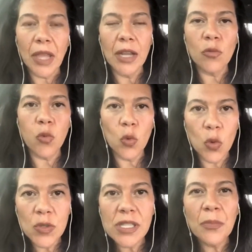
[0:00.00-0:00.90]
It
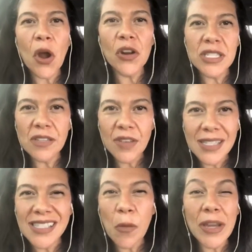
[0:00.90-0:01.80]
rules the parts of
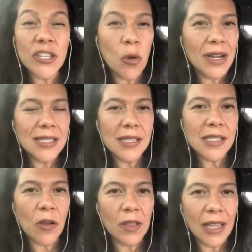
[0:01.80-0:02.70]
us that we don't
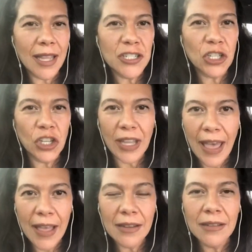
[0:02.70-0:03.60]
necessarily like to
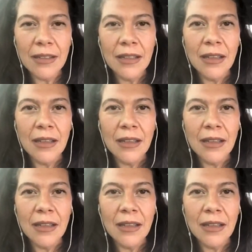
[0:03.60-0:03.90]
look at.